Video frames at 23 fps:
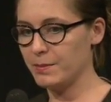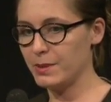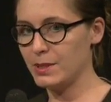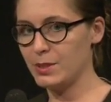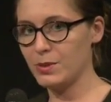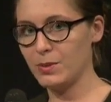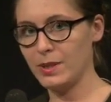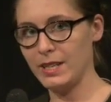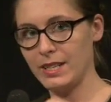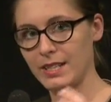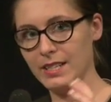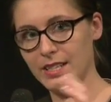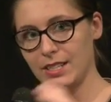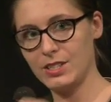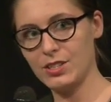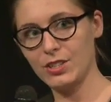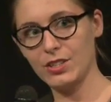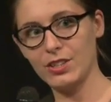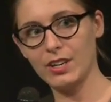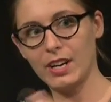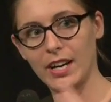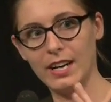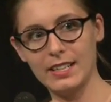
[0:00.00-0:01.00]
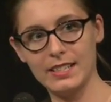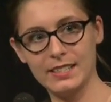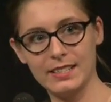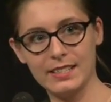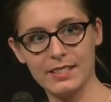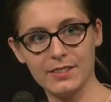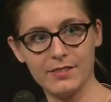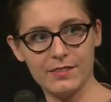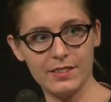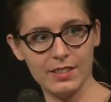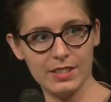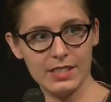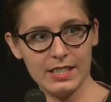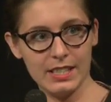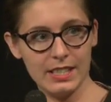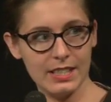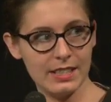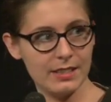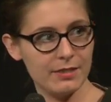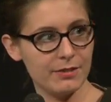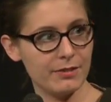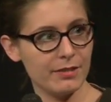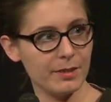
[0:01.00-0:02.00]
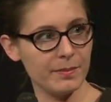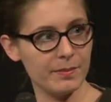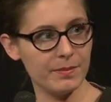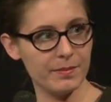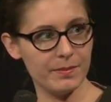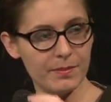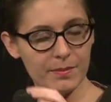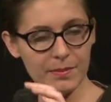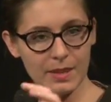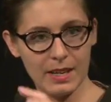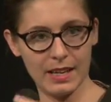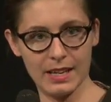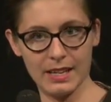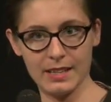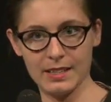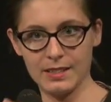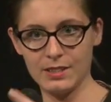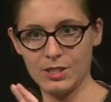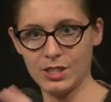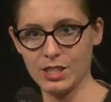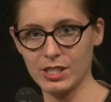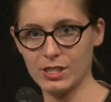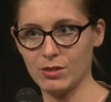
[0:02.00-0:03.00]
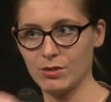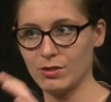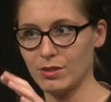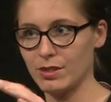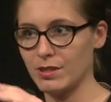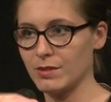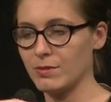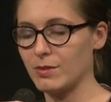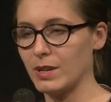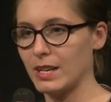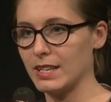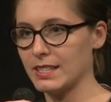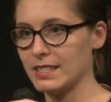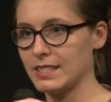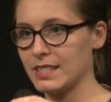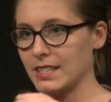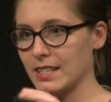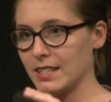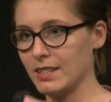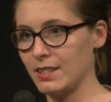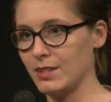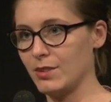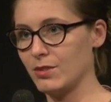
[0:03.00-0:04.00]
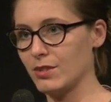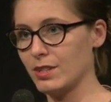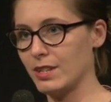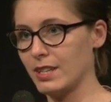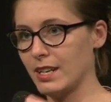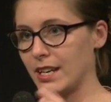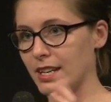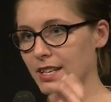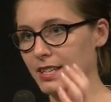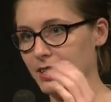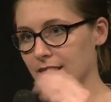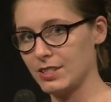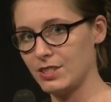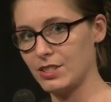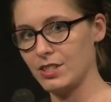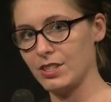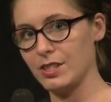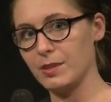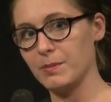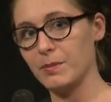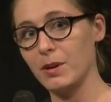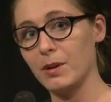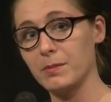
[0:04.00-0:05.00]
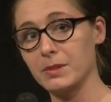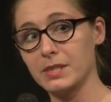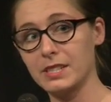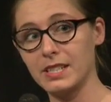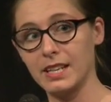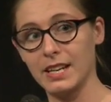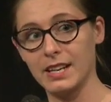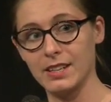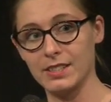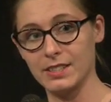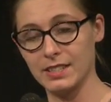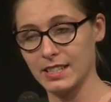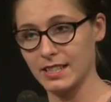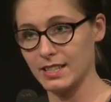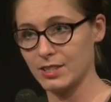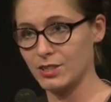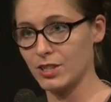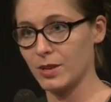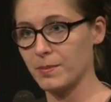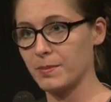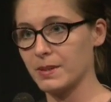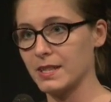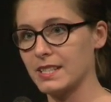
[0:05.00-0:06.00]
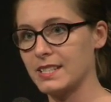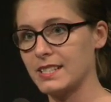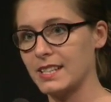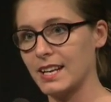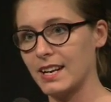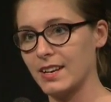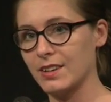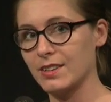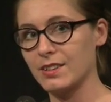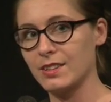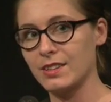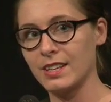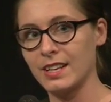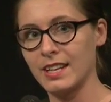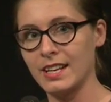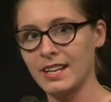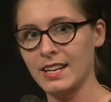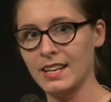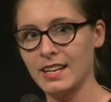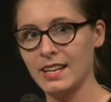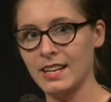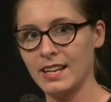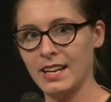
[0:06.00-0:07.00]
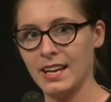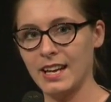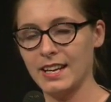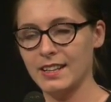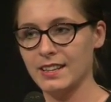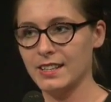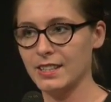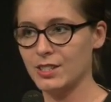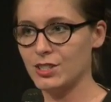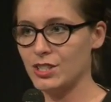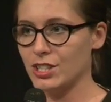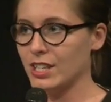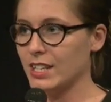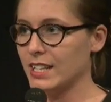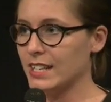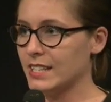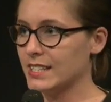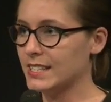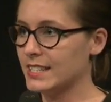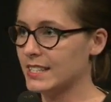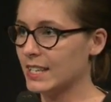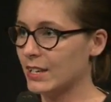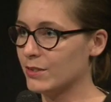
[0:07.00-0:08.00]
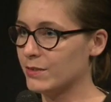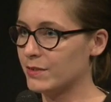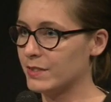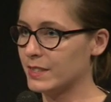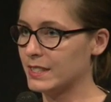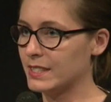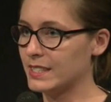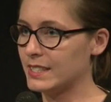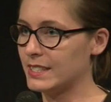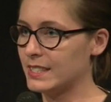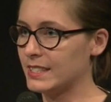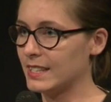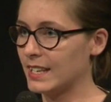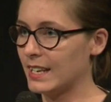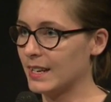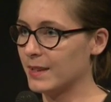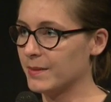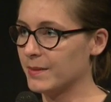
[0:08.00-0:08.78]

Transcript: between the two islands of New Zealand, from just north of Wellington in the North Island to the Marlborough Sounds at the top of the South. And the journey itself is